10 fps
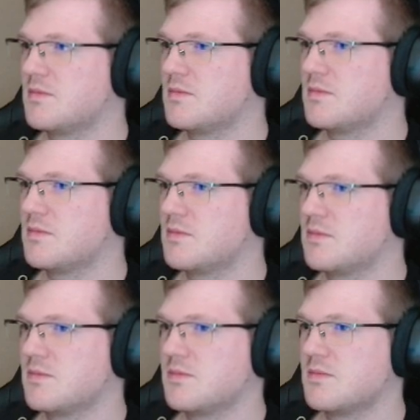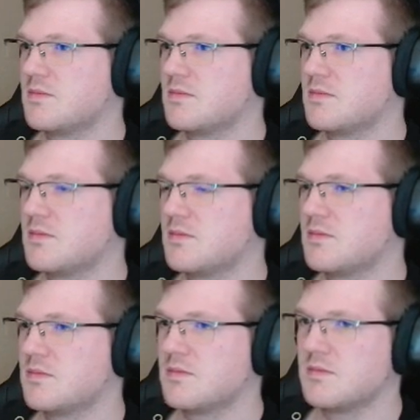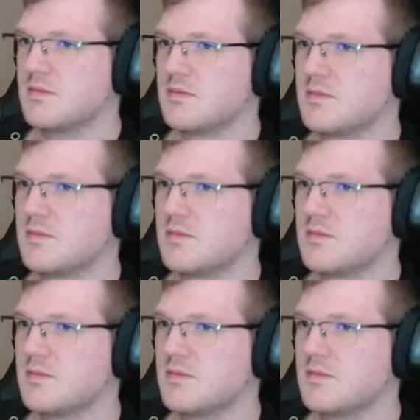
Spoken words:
The person shown says nothing.